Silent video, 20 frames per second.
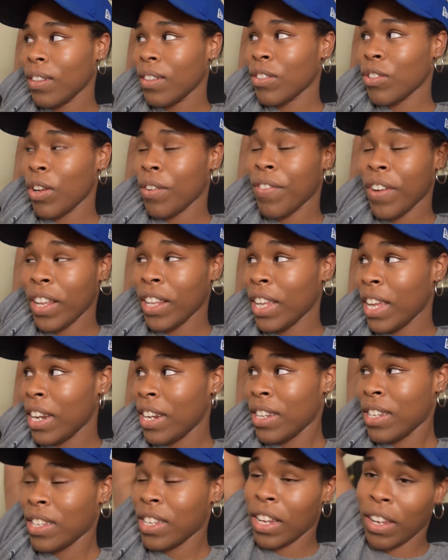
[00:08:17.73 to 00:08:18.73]
So I finally
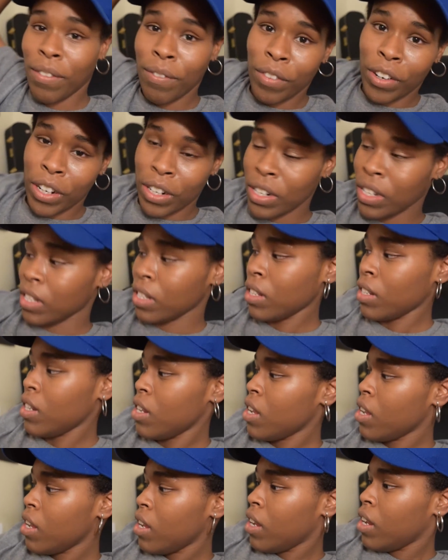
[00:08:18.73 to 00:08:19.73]
added a second verse.
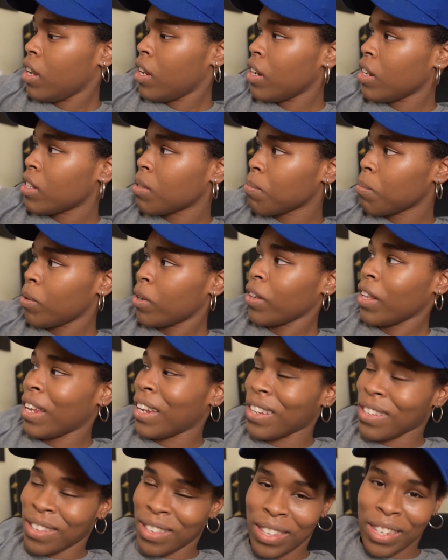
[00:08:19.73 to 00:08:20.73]
And it's more
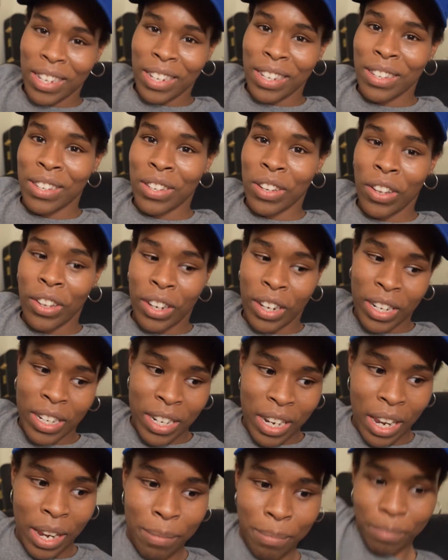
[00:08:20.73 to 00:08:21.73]
like a singy-songy
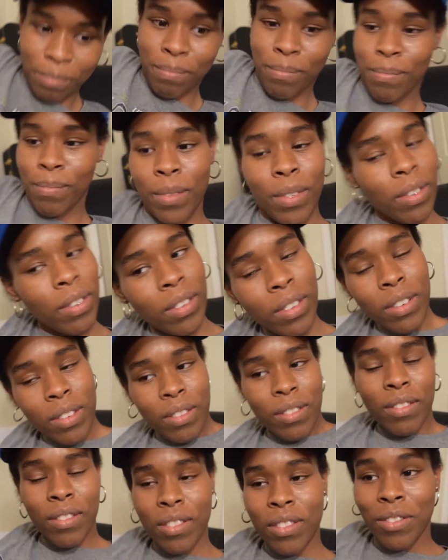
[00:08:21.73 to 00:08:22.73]
type
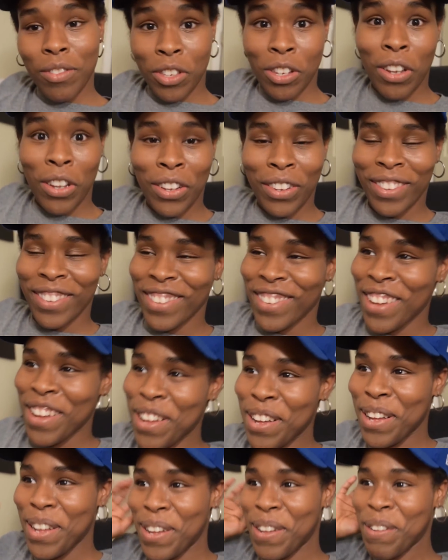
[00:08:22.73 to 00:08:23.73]
song.
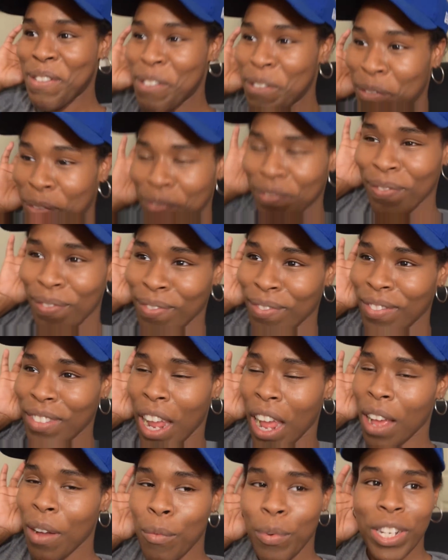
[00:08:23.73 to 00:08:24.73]

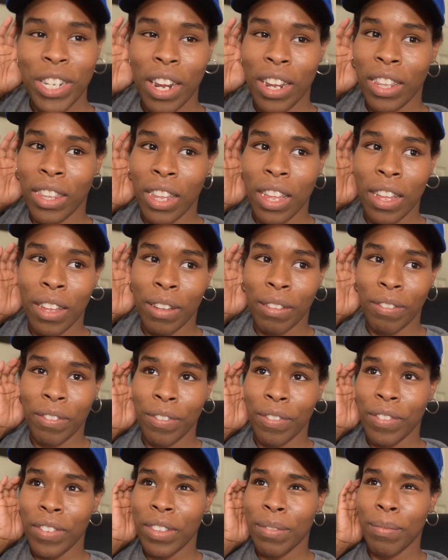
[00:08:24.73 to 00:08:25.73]
Which I
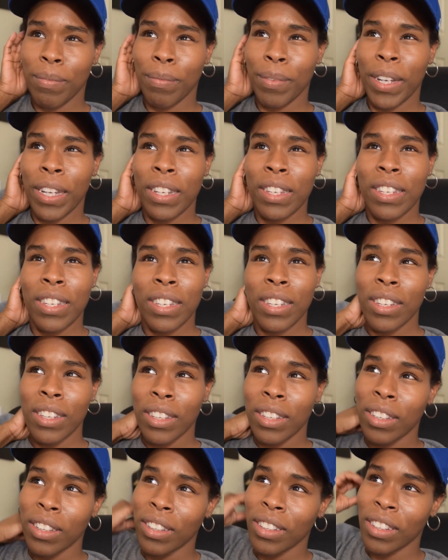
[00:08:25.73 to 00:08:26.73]
love. But
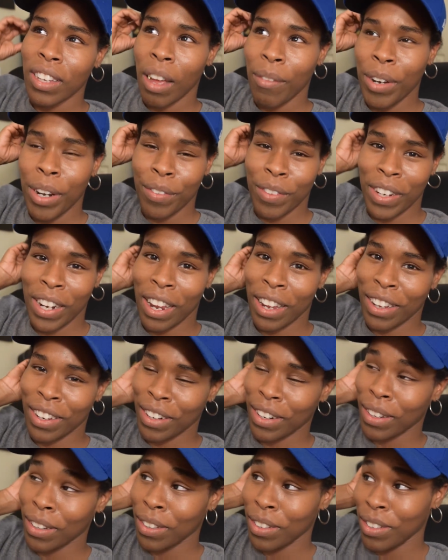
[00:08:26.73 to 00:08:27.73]
I'm definitely not
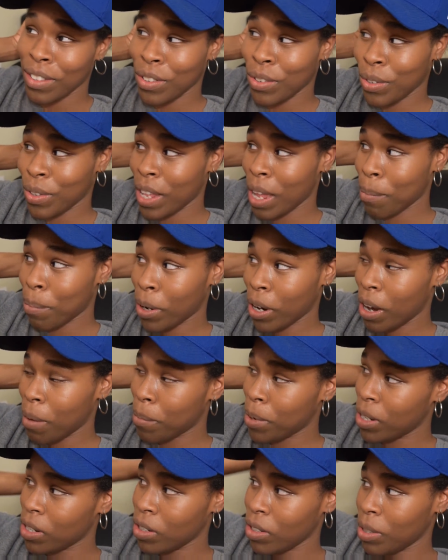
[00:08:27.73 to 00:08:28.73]
going to do that part. I'm
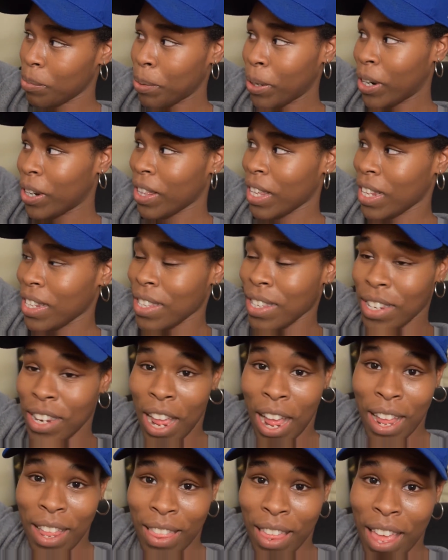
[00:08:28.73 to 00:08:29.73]
going to do the part that's
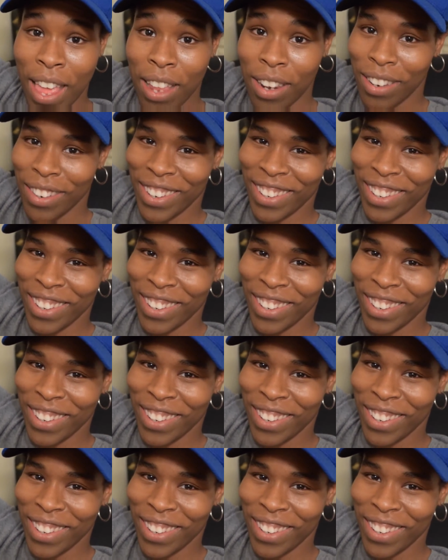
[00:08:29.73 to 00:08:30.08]
not that.